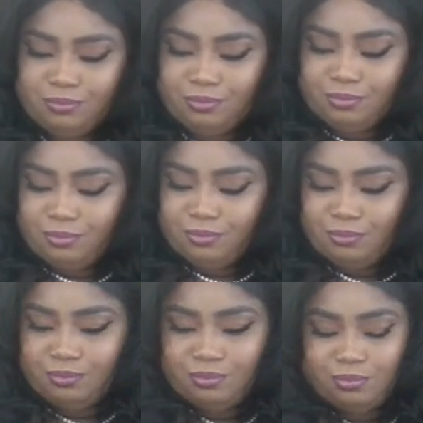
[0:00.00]

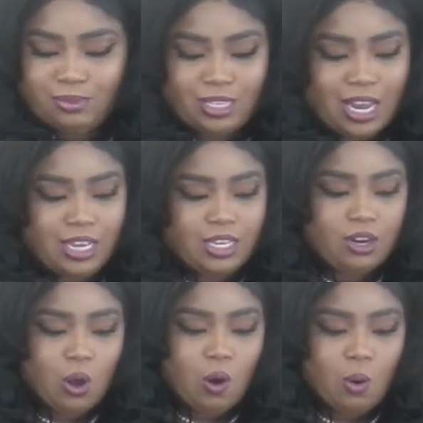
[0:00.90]
That
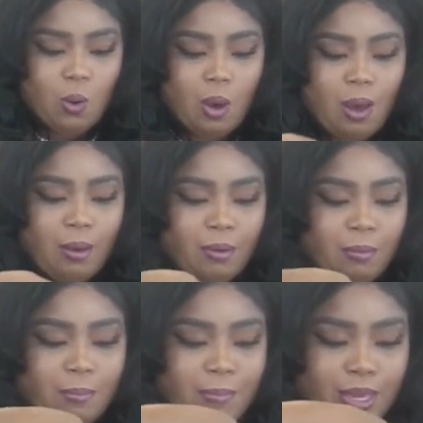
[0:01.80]
good old
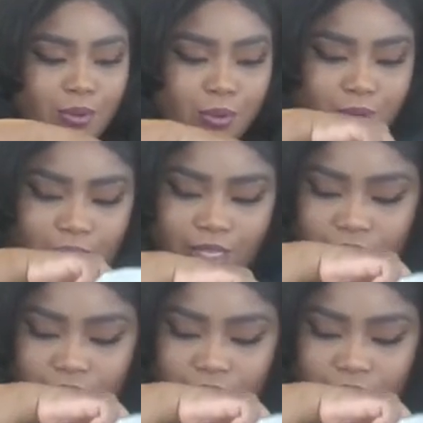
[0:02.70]
milk.